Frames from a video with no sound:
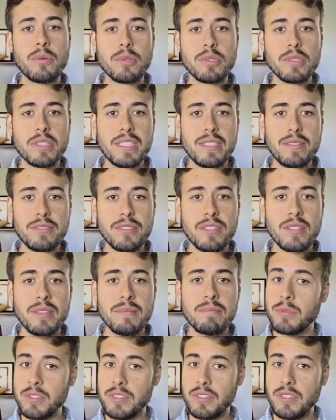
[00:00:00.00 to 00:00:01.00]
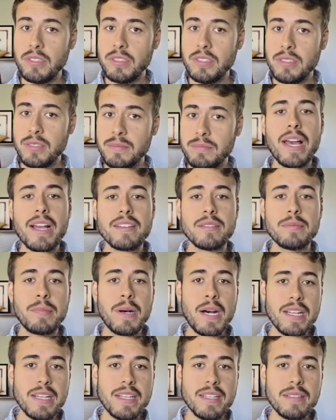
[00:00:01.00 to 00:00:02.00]
lower leaves. The result? Black
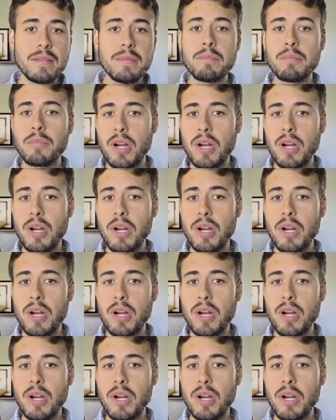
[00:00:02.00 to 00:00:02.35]
spotting,